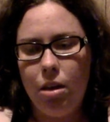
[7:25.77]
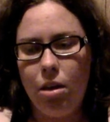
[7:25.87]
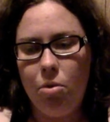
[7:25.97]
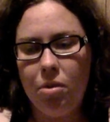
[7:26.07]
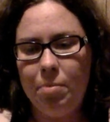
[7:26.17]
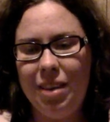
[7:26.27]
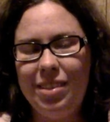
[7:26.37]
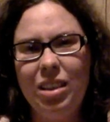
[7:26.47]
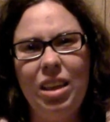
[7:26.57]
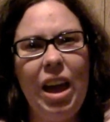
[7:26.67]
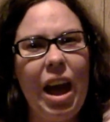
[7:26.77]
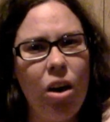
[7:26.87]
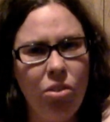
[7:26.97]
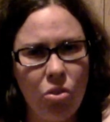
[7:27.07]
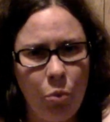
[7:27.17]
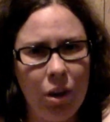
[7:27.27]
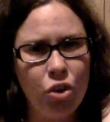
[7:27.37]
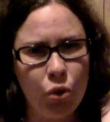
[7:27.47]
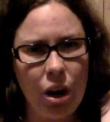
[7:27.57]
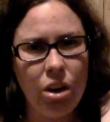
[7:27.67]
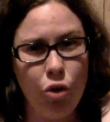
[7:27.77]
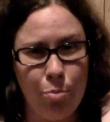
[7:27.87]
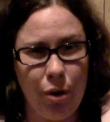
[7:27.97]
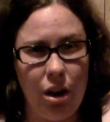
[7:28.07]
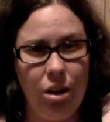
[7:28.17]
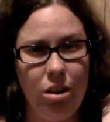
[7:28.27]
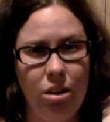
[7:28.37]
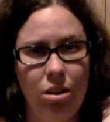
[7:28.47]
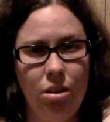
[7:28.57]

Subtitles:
it was basically how to retrain your brain